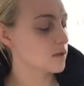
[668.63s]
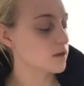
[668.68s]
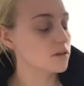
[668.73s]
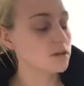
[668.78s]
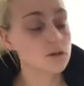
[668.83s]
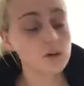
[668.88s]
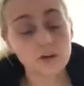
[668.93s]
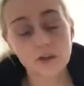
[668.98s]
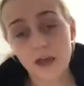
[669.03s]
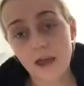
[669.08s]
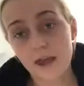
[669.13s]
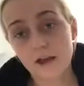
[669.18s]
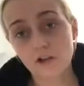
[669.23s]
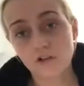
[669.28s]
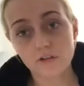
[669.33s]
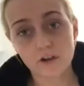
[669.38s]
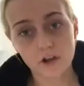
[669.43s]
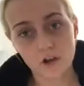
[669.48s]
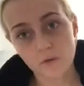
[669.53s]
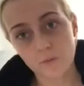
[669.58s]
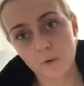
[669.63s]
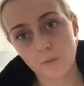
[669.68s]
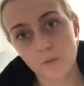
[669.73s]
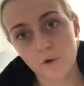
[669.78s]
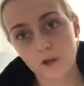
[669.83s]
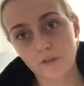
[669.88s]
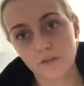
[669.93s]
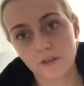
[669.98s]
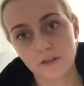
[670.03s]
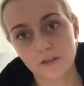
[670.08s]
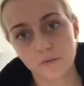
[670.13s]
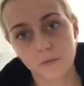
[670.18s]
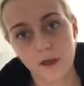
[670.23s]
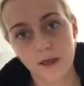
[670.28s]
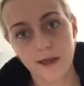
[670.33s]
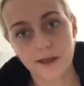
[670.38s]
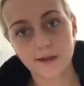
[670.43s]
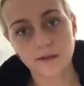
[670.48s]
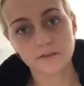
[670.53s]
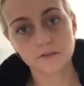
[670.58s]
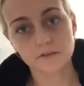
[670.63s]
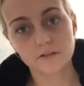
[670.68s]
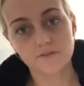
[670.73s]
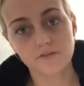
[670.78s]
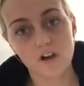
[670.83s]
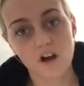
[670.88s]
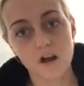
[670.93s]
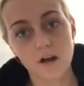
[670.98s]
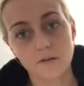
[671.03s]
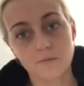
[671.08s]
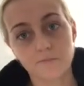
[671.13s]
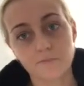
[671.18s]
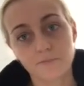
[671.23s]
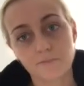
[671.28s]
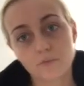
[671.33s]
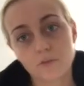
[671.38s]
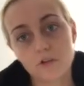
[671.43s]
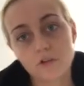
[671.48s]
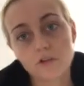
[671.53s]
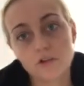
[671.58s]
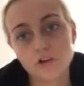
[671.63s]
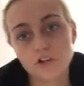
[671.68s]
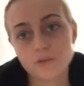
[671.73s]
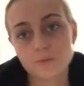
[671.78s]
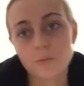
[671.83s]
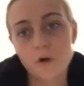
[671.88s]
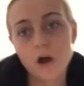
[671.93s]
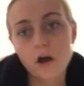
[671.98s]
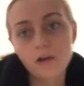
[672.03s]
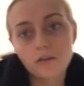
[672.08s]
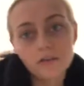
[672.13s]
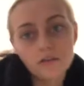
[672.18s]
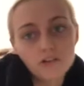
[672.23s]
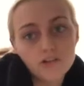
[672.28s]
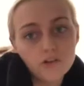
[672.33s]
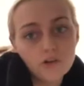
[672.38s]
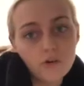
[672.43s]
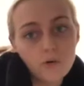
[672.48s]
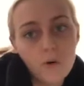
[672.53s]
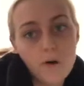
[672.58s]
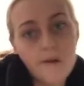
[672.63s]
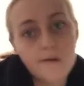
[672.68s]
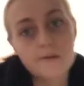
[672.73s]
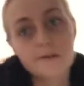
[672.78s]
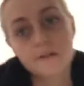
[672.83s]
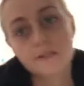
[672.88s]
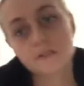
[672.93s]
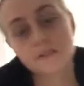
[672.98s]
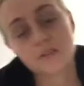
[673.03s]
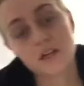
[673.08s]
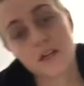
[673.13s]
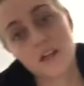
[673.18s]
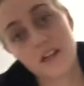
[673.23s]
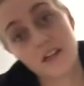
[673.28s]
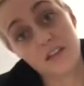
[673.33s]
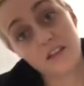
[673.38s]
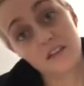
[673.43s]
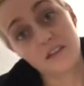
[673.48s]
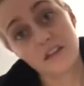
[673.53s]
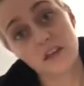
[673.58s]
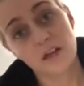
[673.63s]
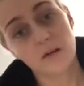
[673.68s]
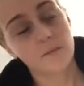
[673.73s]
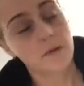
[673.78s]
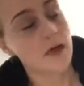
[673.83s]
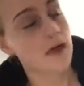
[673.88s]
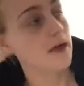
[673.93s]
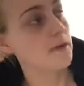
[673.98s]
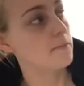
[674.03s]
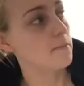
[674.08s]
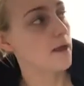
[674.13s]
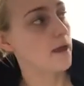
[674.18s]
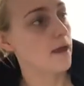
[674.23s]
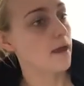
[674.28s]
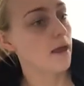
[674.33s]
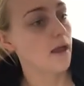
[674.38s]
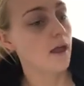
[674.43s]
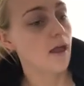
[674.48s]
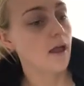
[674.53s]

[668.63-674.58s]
So yeah, I'll crack on with putting this away. I've got a load of pots to do in the sink behind me.